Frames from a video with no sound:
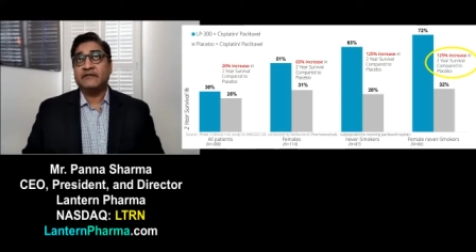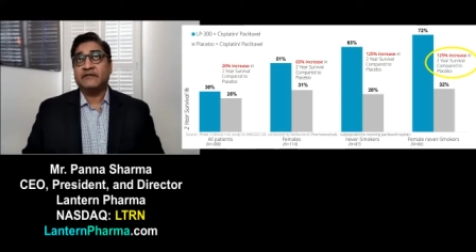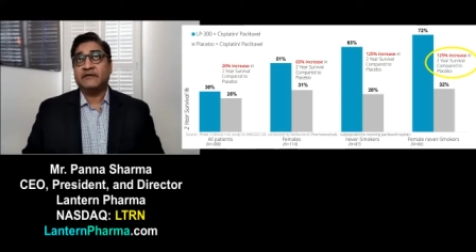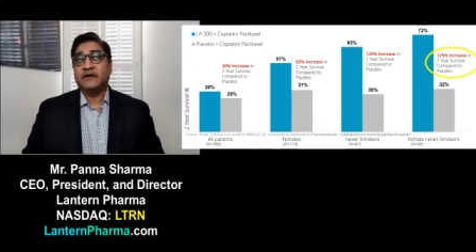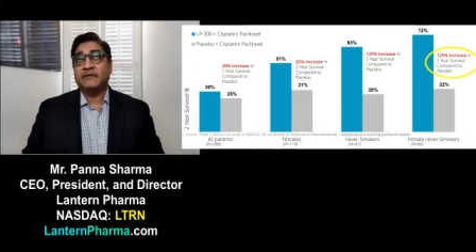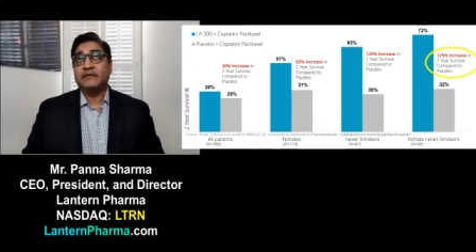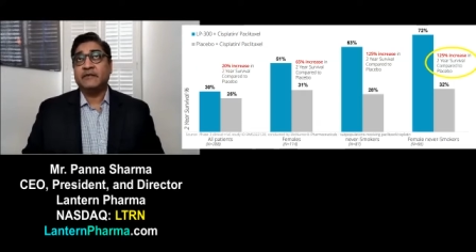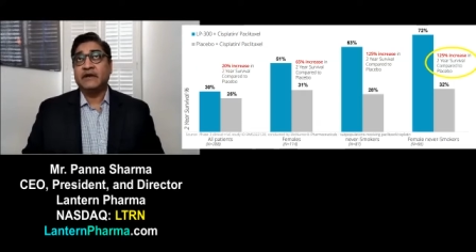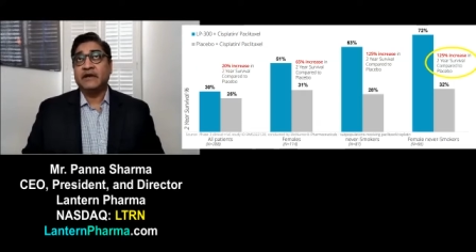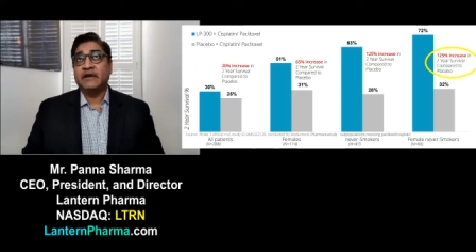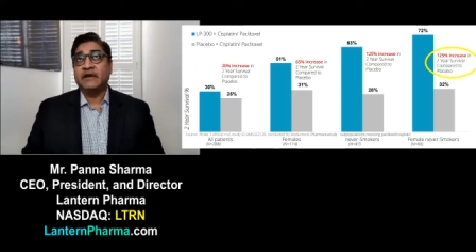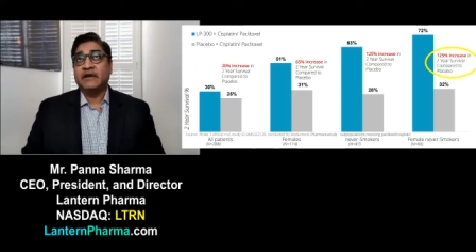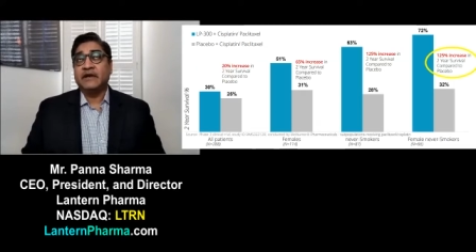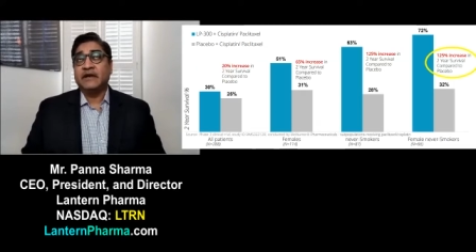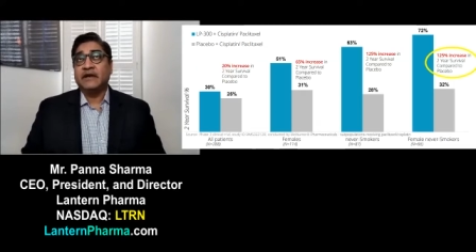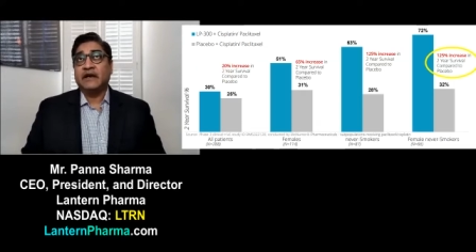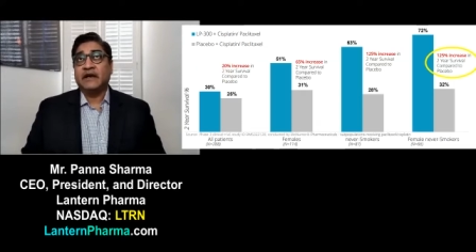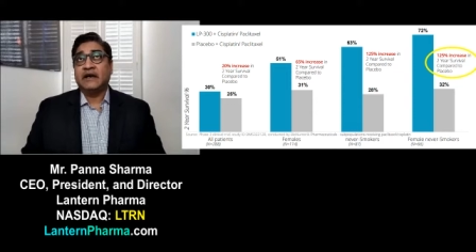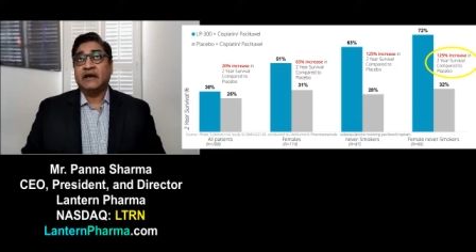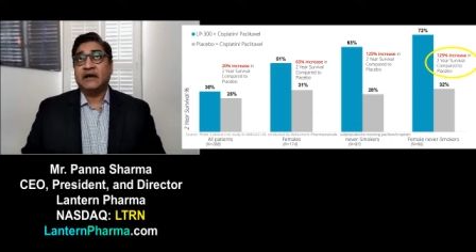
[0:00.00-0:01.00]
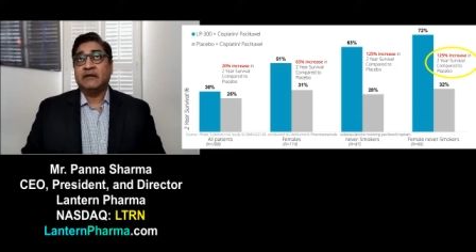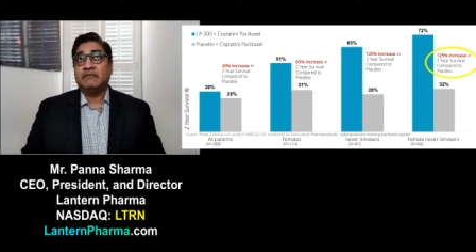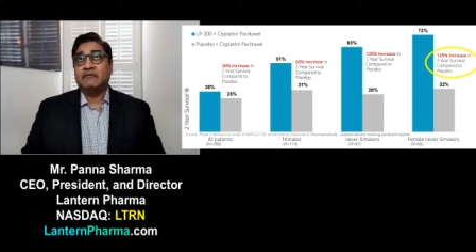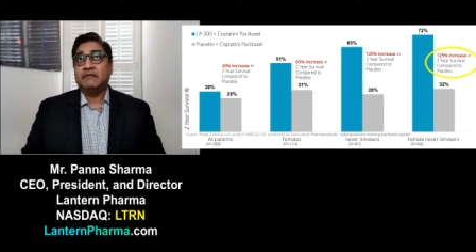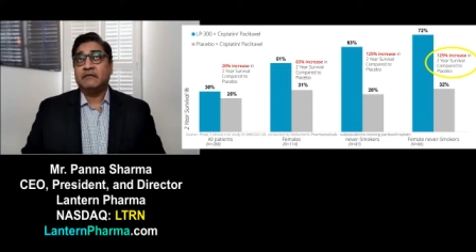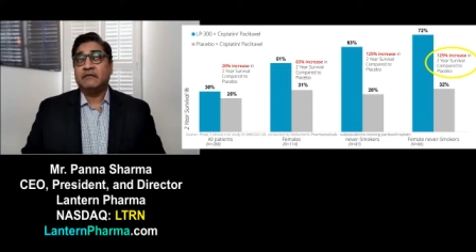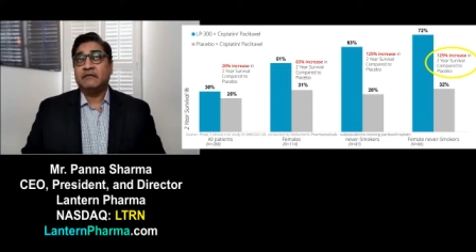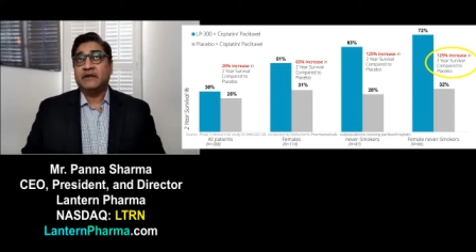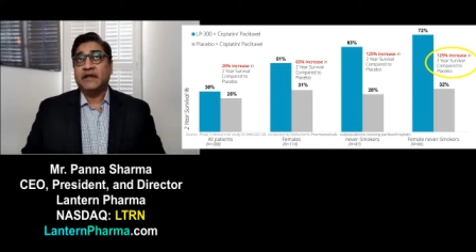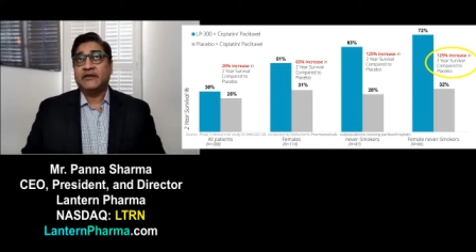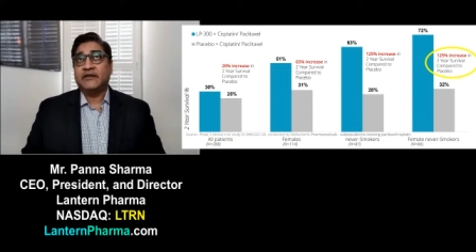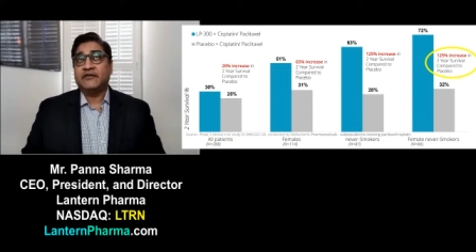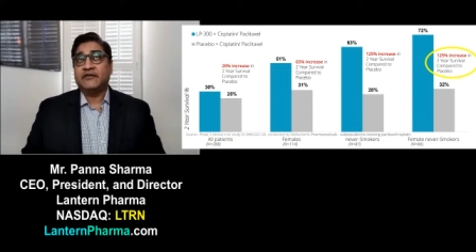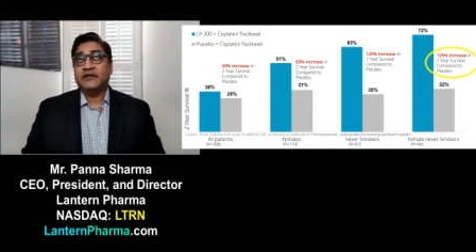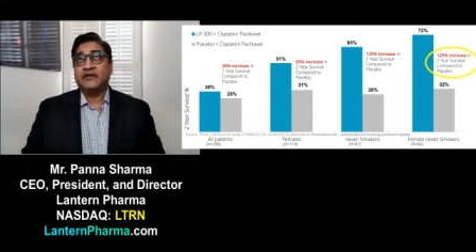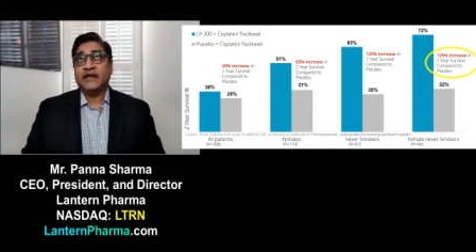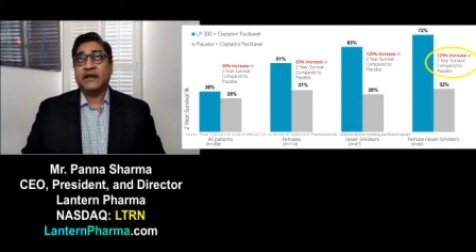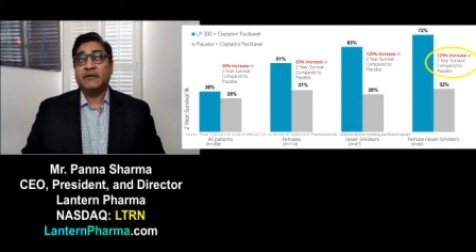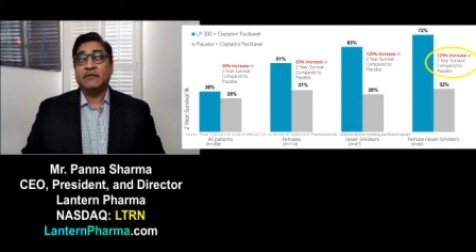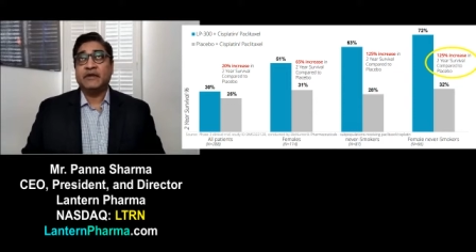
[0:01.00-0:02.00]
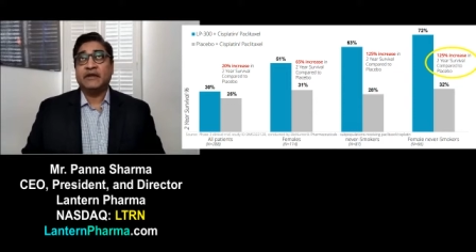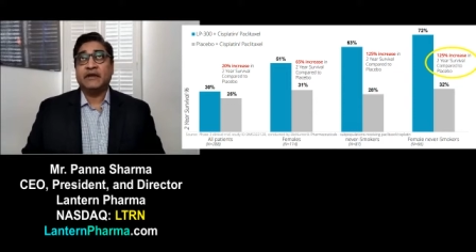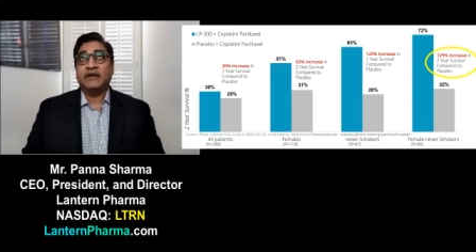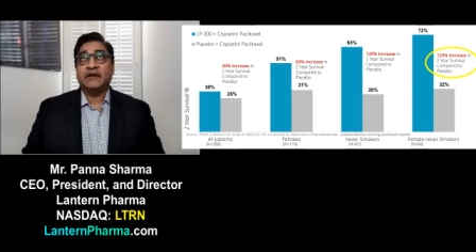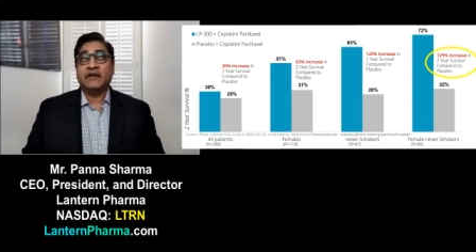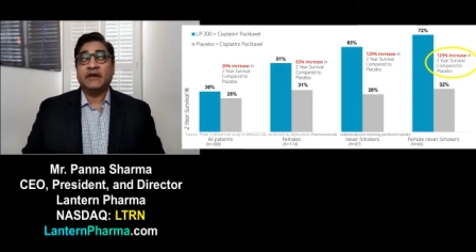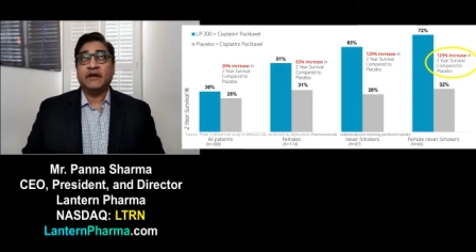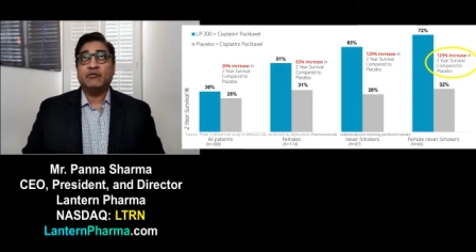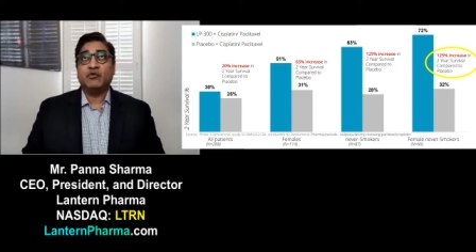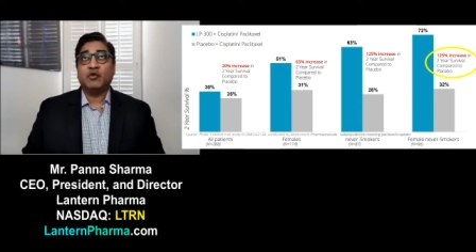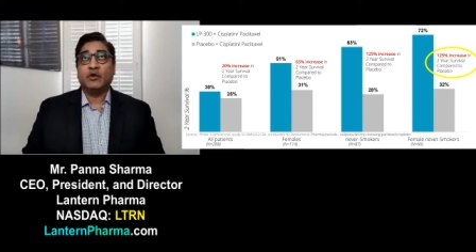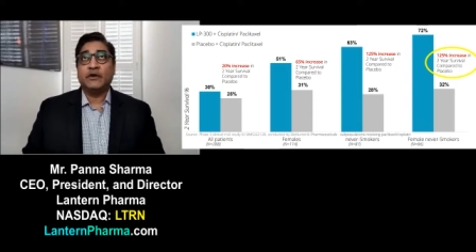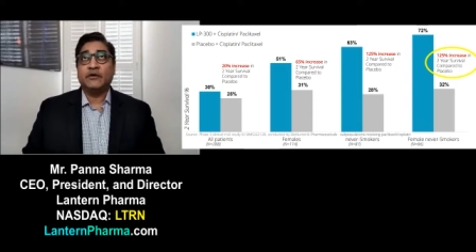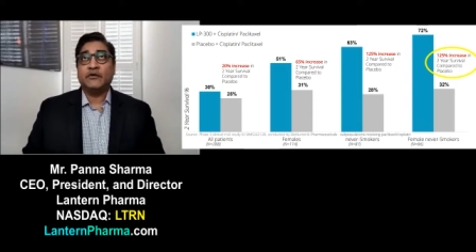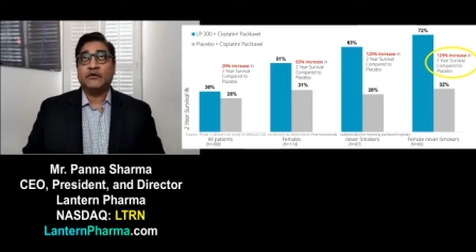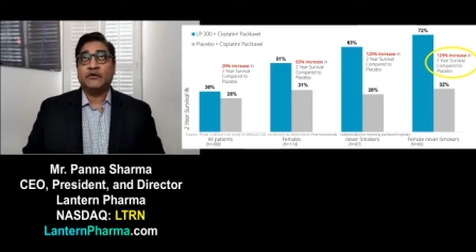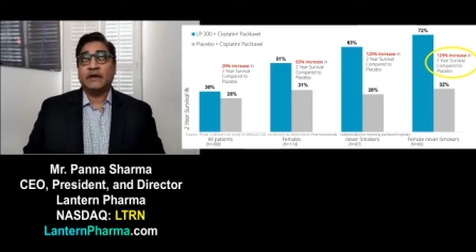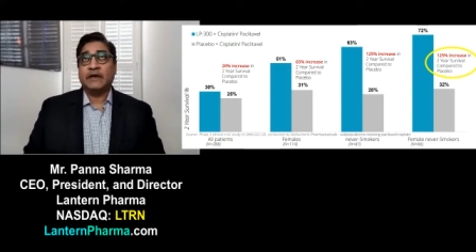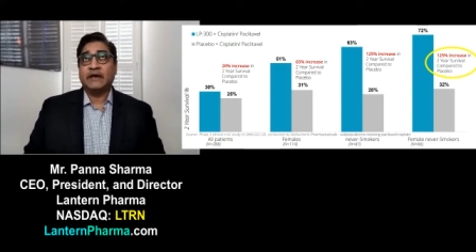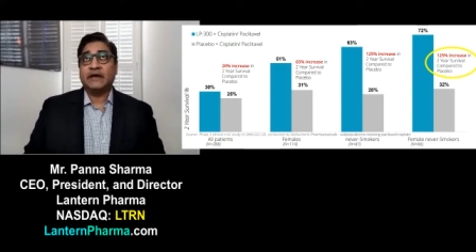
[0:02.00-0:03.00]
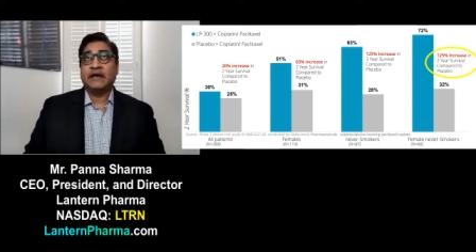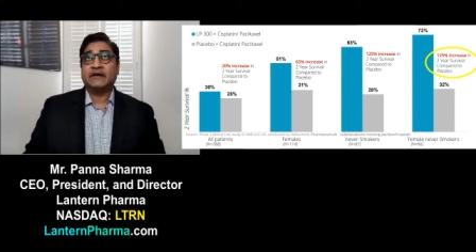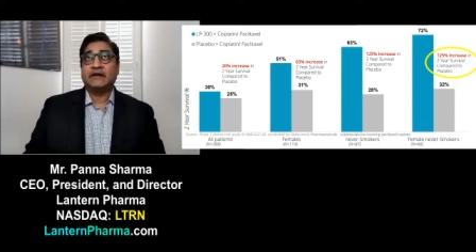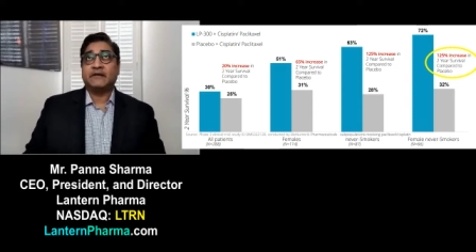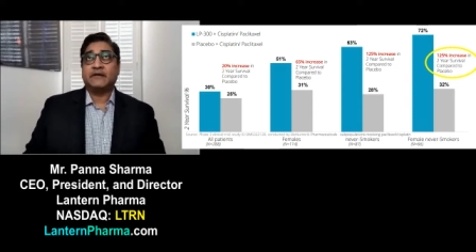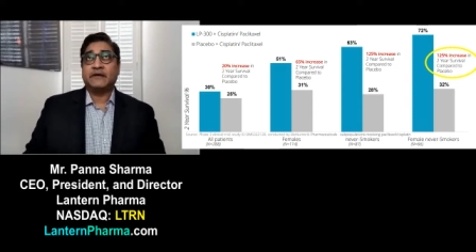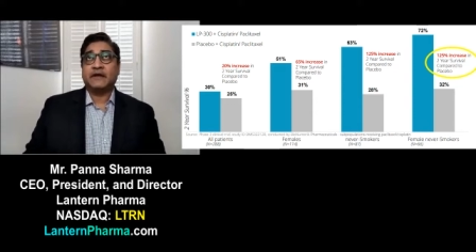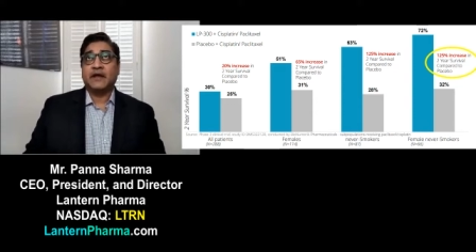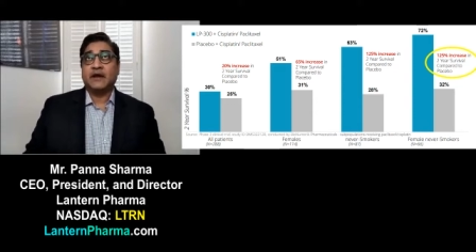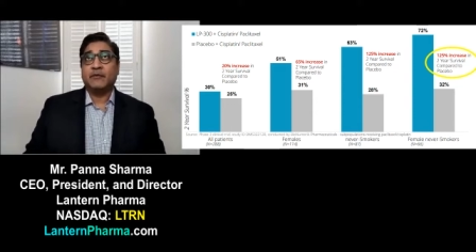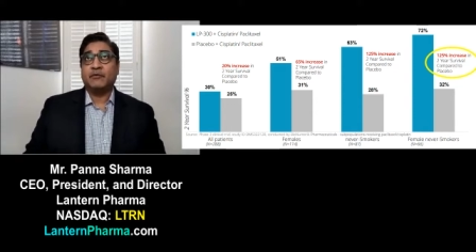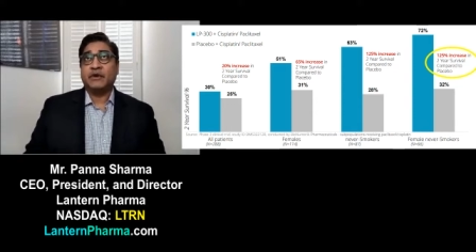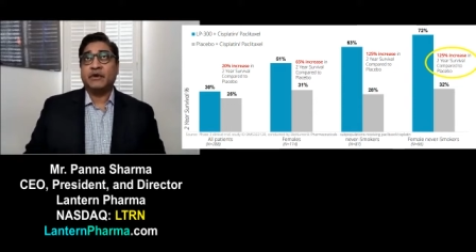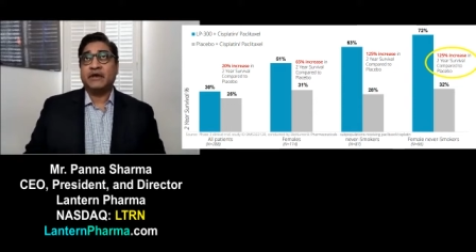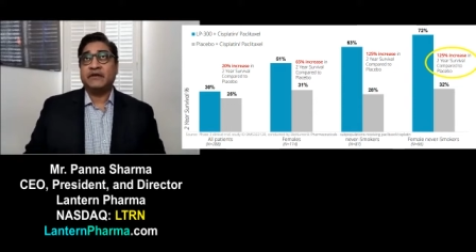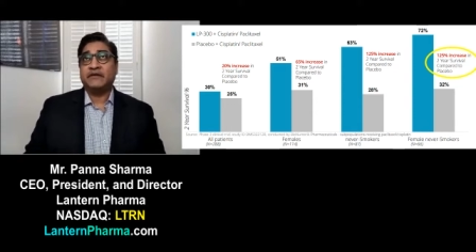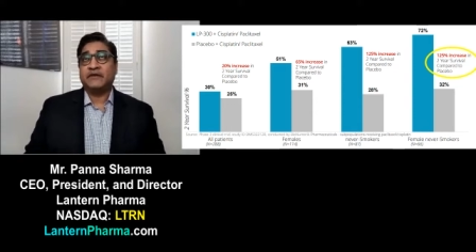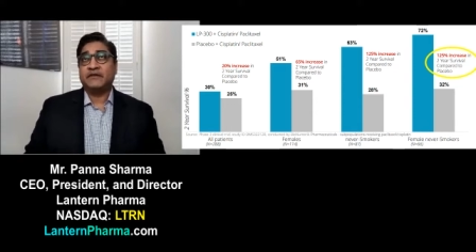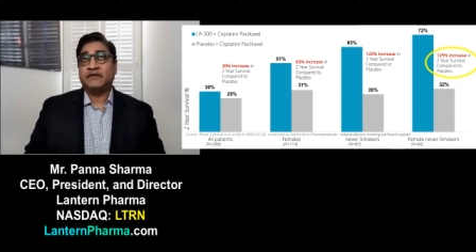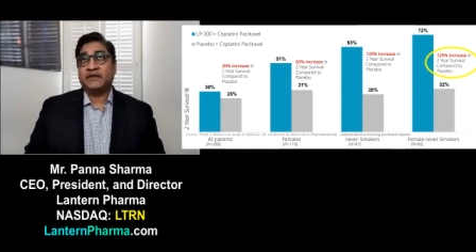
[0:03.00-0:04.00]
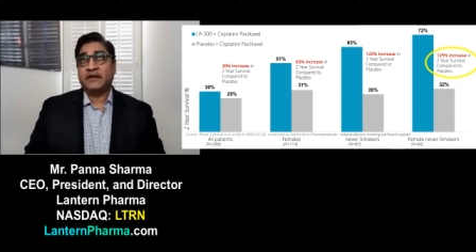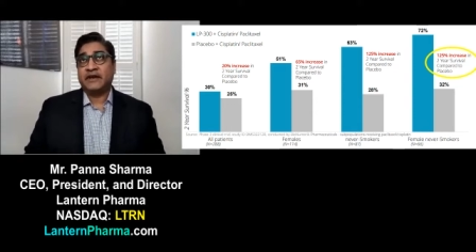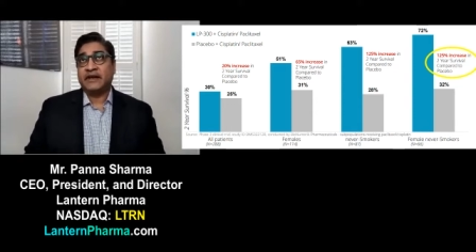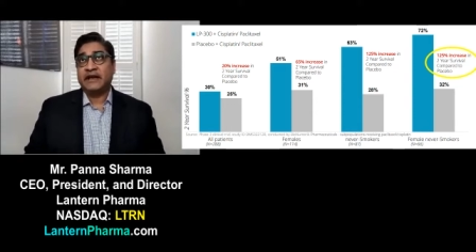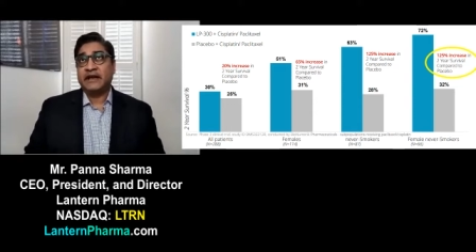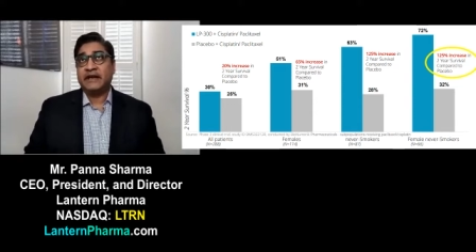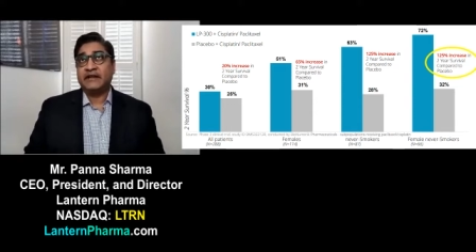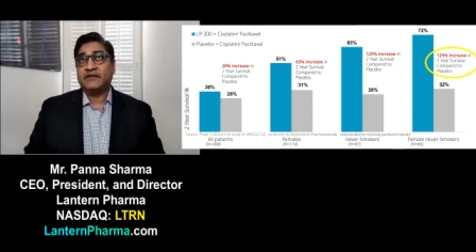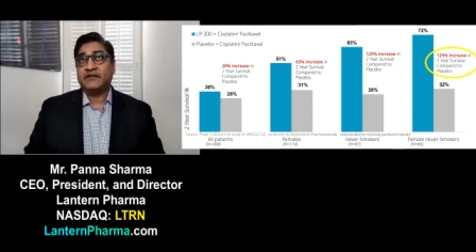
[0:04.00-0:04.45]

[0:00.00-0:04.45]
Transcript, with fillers: from um, less than 10 million data points when I got to the company to today.